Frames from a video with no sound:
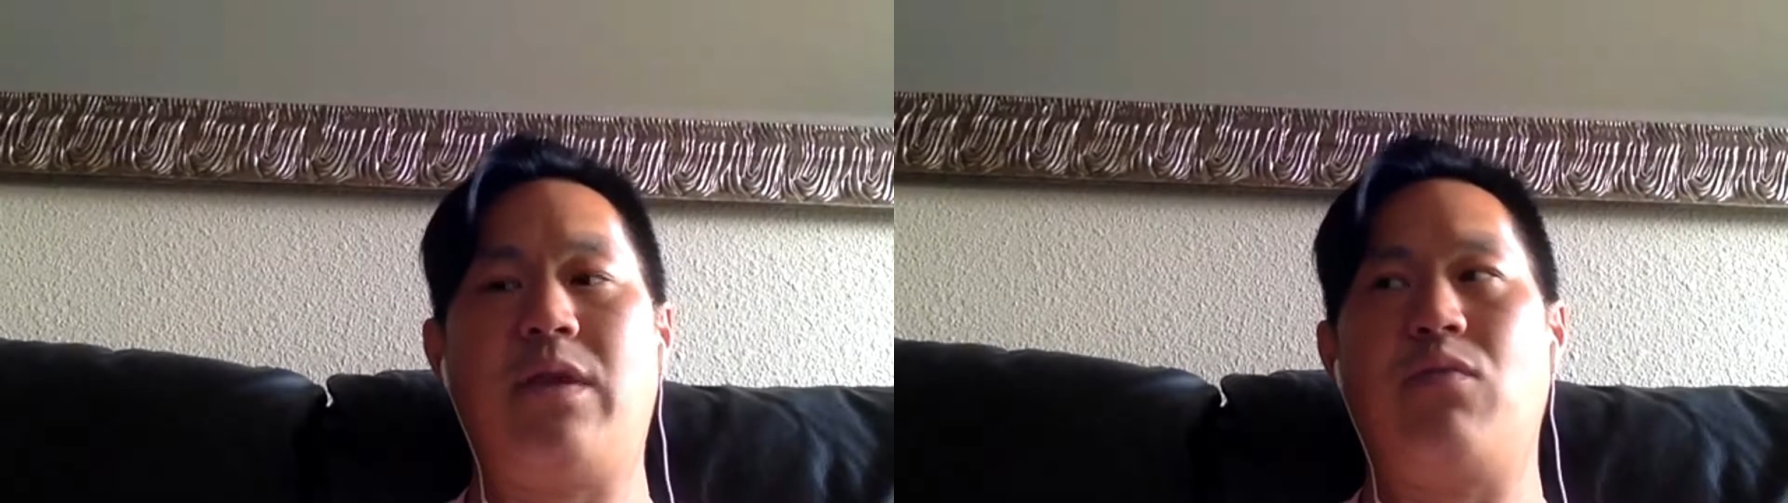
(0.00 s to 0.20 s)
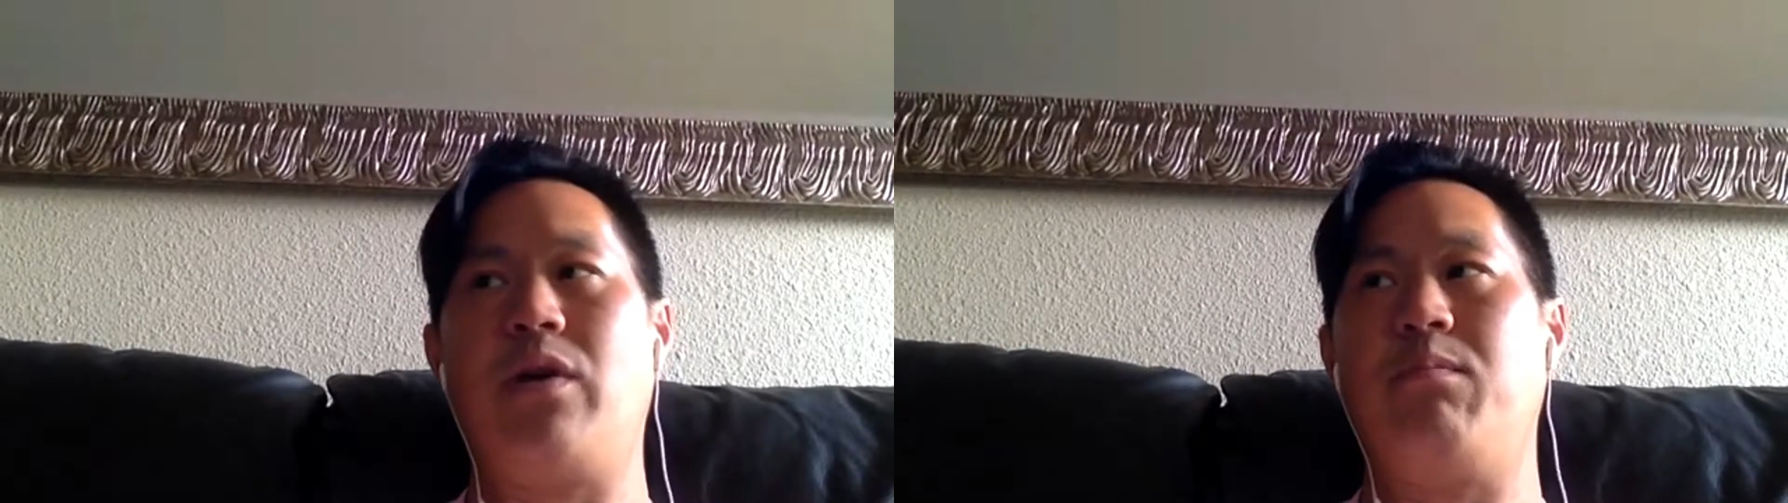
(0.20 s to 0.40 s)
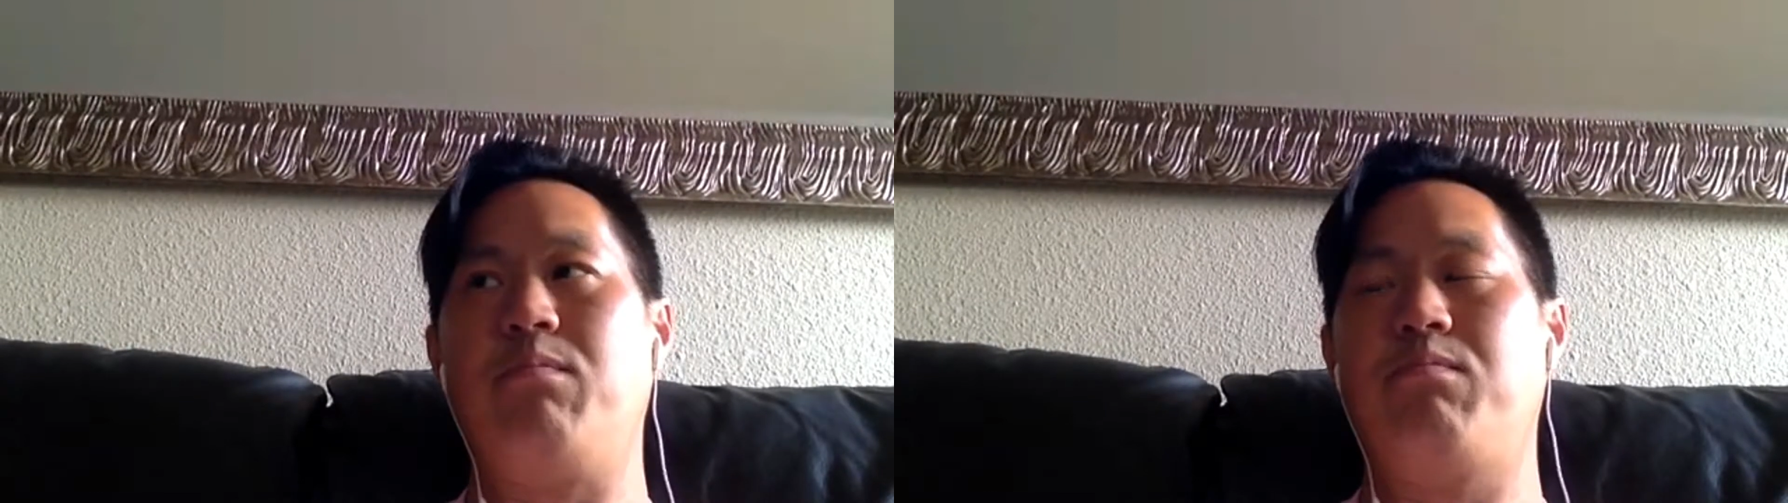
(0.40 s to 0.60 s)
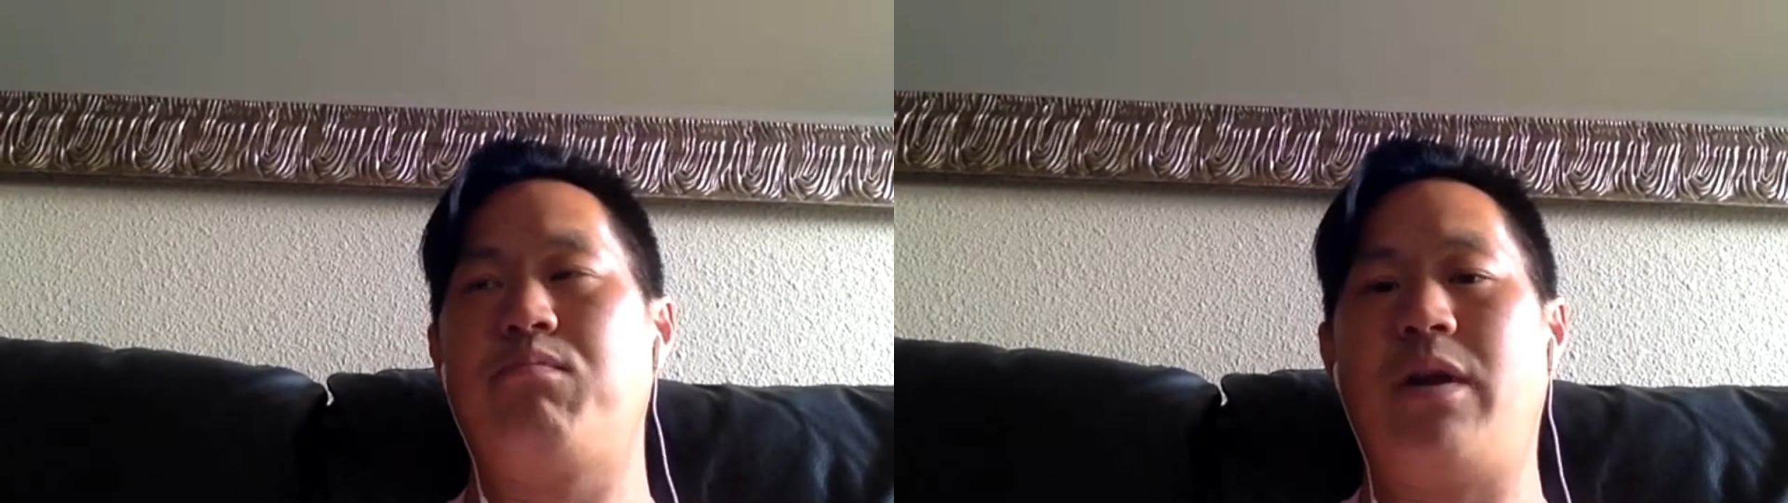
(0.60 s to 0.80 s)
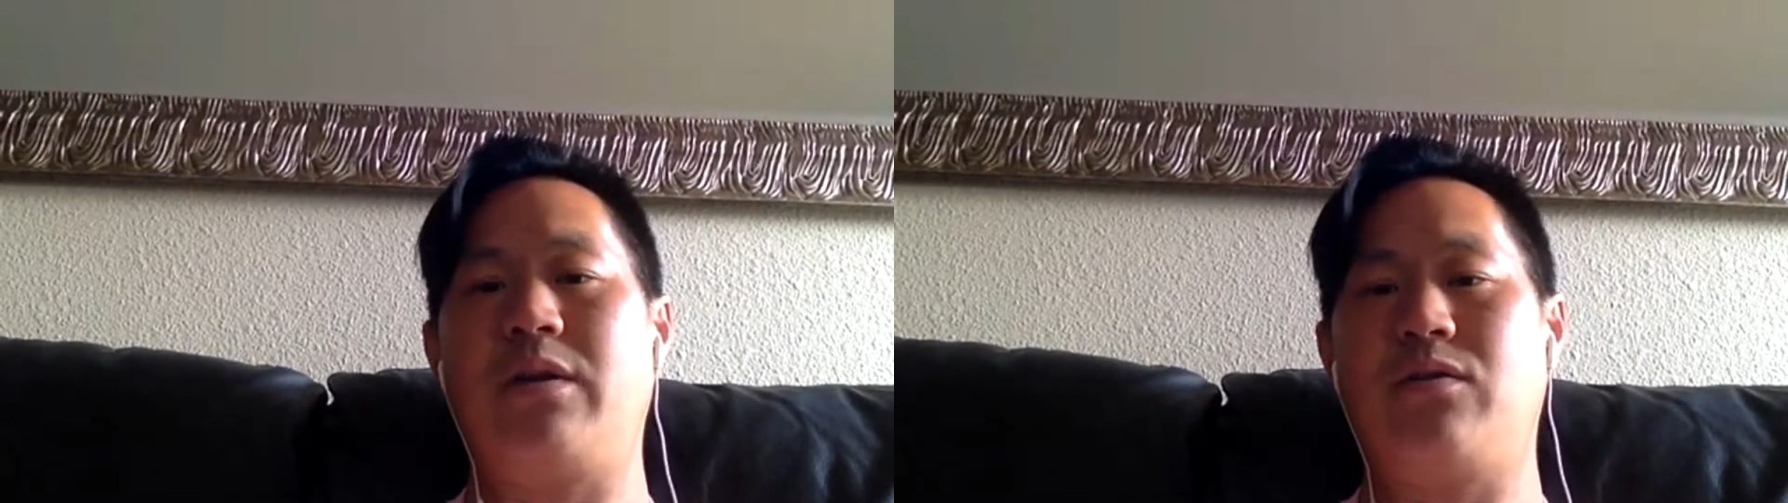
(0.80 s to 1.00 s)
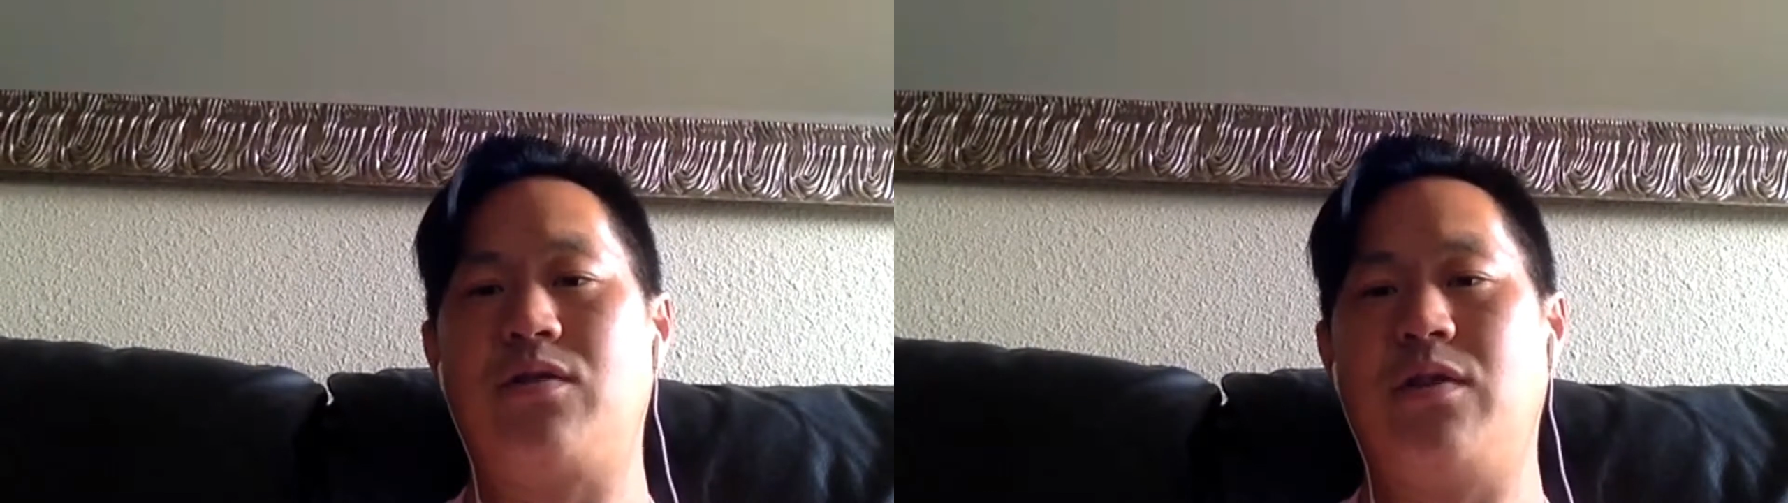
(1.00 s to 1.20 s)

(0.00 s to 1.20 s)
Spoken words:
like growing a product or